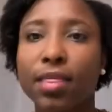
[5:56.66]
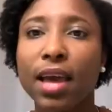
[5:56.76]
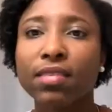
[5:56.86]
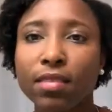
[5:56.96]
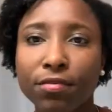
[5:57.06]

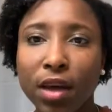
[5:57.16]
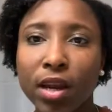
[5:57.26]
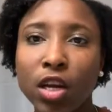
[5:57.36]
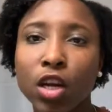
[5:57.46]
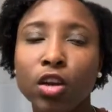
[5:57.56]
That's the
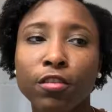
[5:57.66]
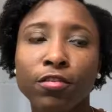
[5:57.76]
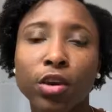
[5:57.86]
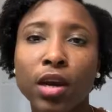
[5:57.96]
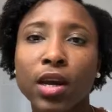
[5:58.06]
final look
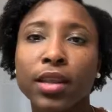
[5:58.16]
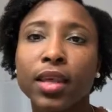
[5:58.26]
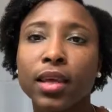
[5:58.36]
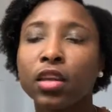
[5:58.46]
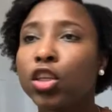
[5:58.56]
for
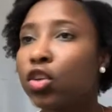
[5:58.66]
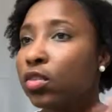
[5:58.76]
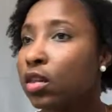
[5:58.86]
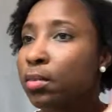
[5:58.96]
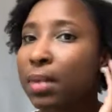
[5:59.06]

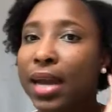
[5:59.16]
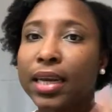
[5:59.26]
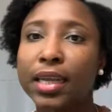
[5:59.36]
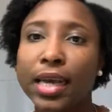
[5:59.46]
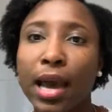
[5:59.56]
using my
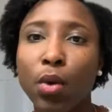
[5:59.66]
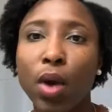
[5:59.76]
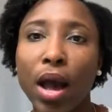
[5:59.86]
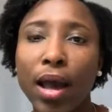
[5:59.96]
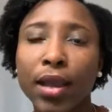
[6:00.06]

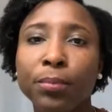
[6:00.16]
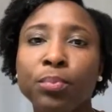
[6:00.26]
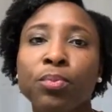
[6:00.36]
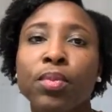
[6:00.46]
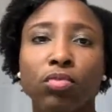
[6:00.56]
DIY
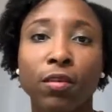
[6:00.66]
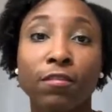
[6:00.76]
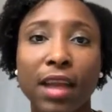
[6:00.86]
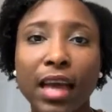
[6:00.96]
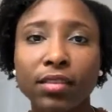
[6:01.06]

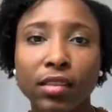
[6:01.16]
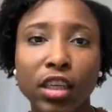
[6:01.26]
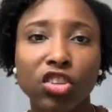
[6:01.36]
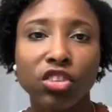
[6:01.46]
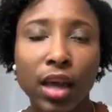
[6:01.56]

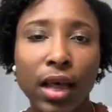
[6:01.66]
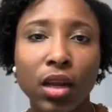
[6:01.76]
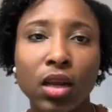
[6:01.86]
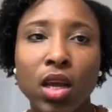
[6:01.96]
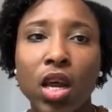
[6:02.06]
flaxseed
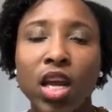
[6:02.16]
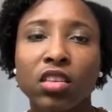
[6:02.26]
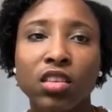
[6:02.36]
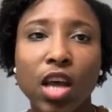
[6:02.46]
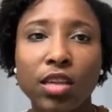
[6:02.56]
gel.
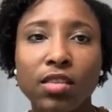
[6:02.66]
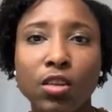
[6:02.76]
It's not